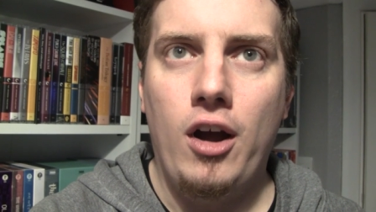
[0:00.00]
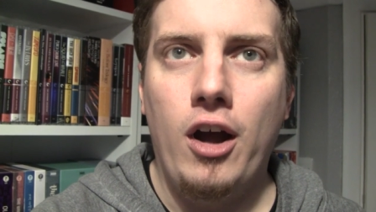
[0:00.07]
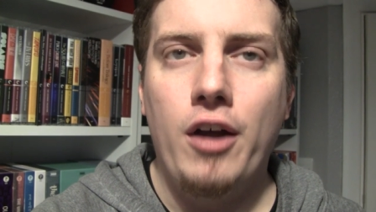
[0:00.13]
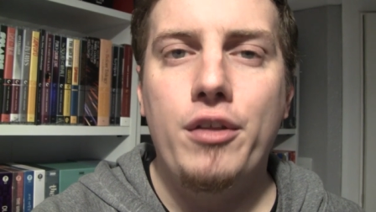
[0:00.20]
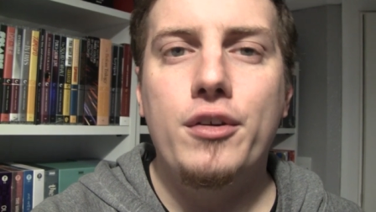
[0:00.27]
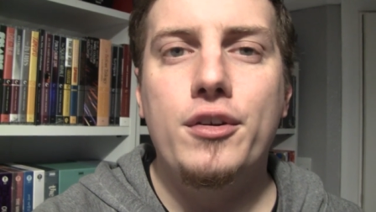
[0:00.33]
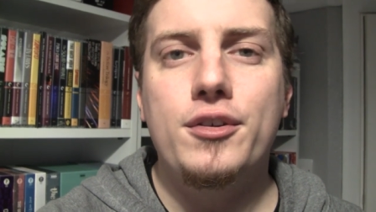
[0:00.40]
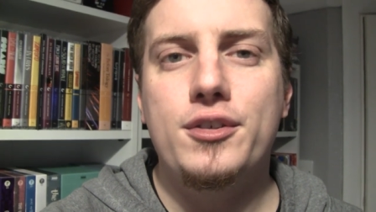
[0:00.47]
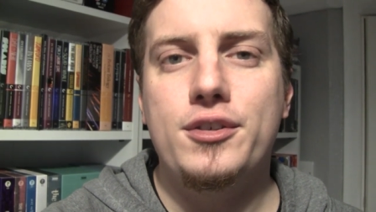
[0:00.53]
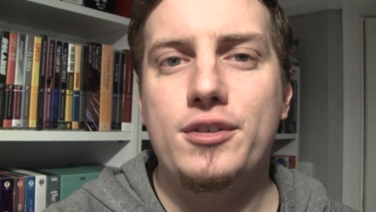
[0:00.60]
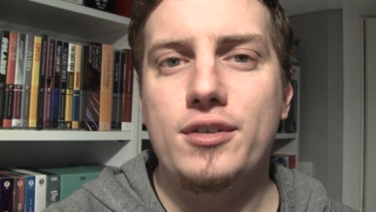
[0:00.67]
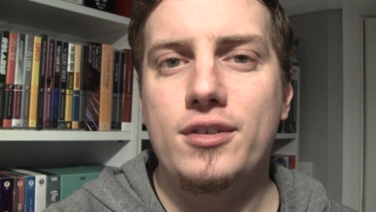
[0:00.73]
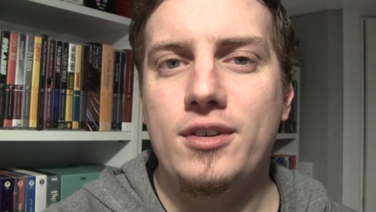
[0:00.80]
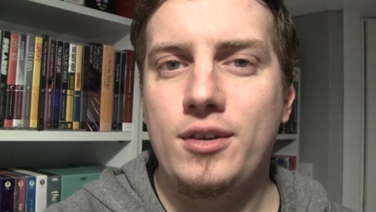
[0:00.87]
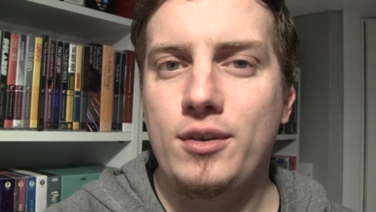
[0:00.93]

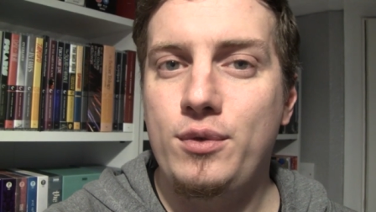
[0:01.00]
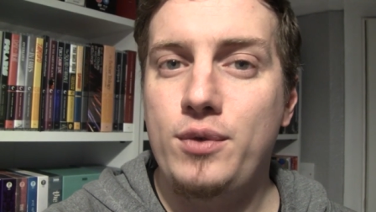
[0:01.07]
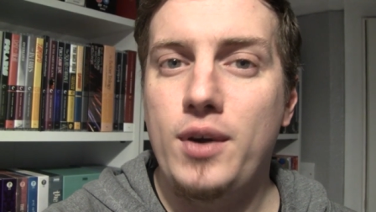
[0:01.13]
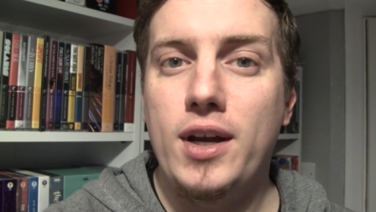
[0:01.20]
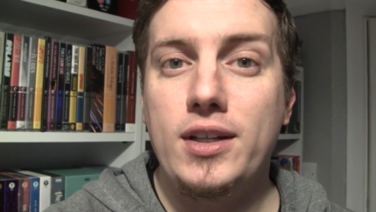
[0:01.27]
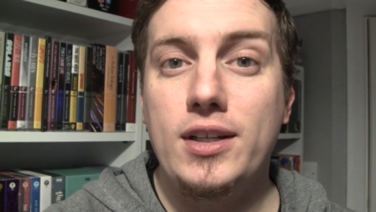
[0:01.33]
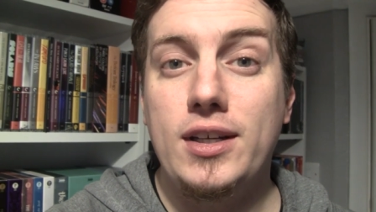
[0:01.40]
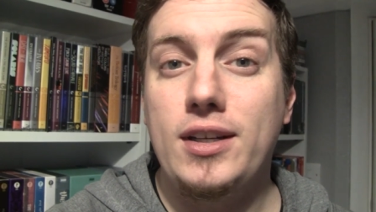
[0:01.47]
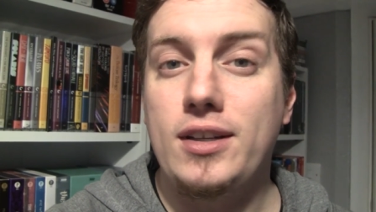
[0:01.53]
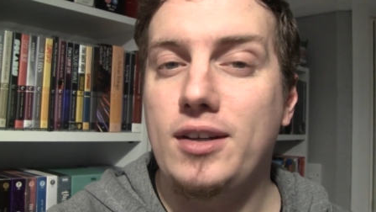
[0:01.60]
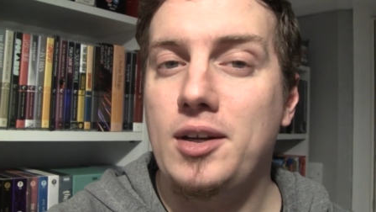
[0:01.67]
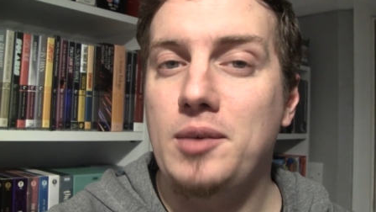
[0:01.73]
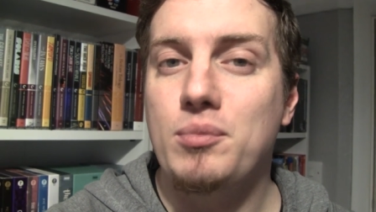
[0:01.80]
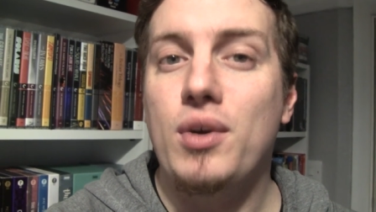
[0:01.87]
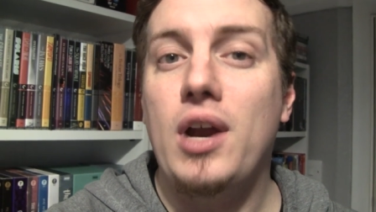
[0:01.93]
Others
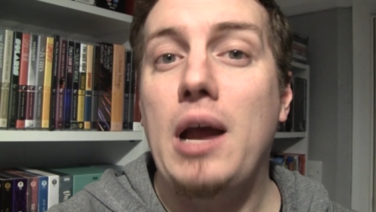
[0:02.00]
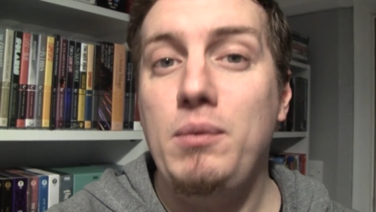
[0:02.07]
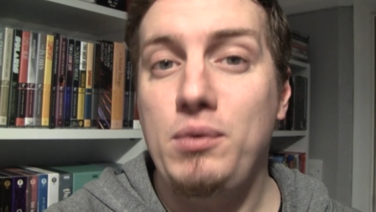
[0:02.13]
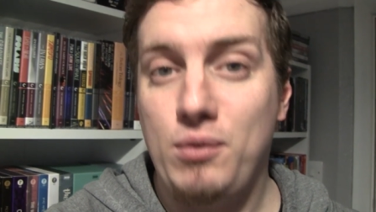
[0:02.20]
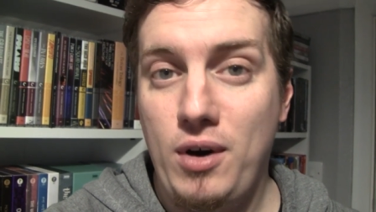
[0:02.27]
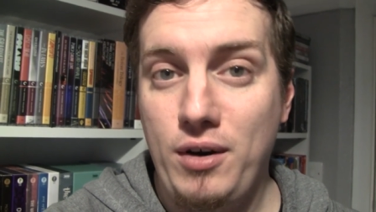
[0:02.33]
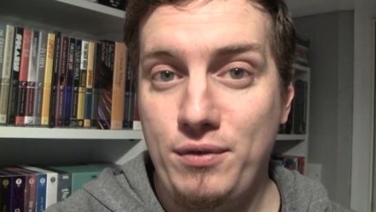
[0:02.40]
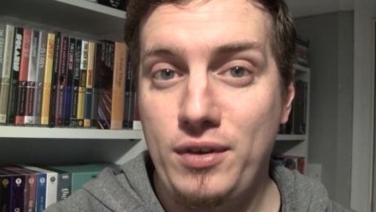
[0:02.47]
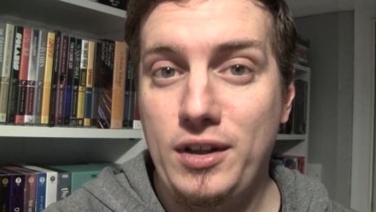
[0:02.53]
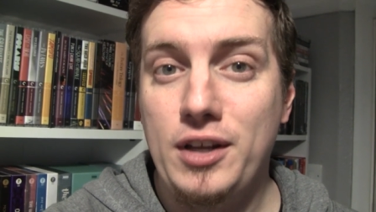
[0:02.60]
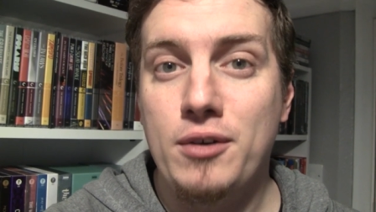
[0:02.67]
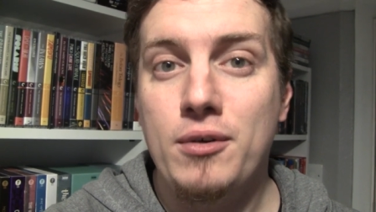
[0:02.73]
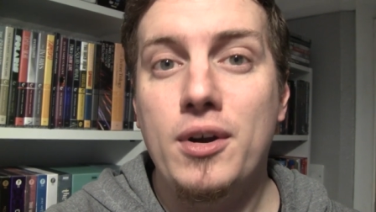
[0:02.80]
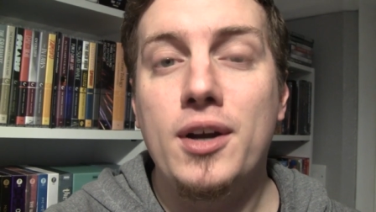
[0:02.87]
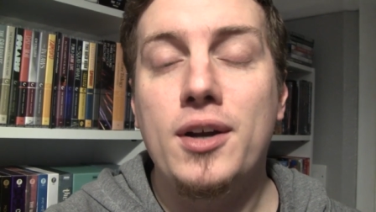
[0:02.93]
fairly and perhaps
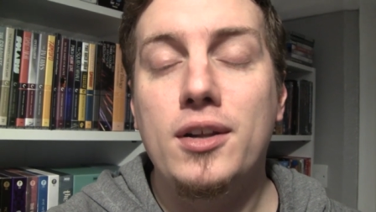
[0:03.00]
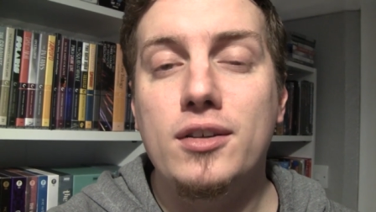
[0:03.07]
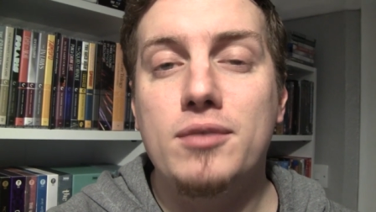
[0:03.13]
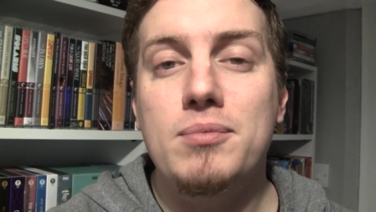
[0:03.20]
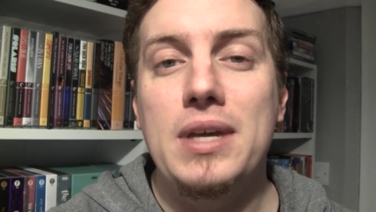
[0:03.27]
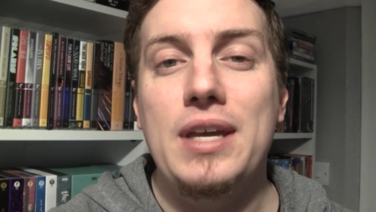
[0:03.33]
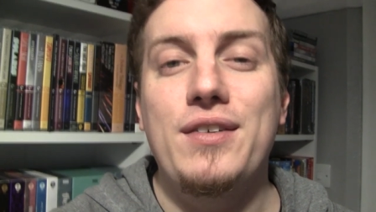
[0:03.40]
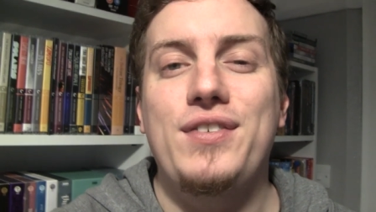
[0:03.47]
rightfully critical of me